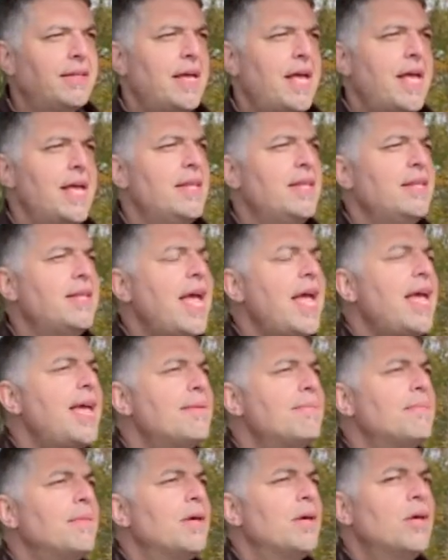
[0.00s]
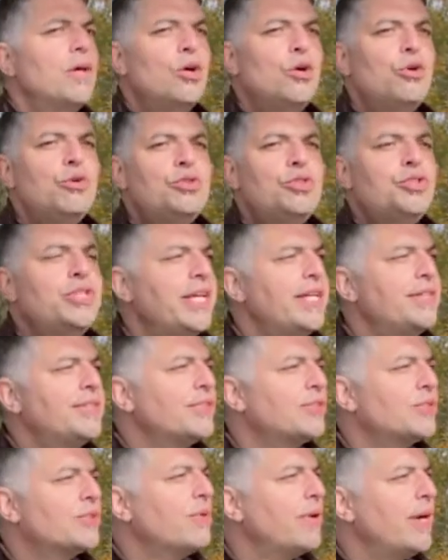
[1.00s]
and name who
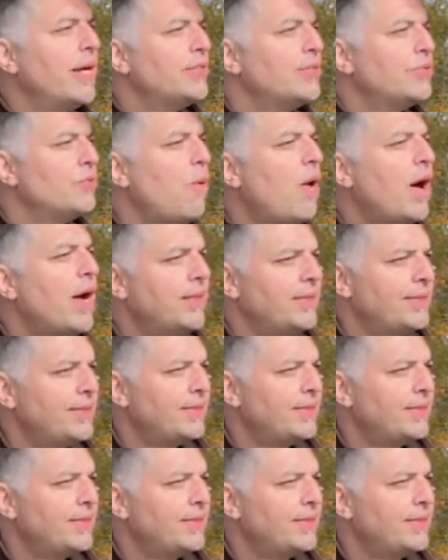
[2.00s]
Jesus Christ was,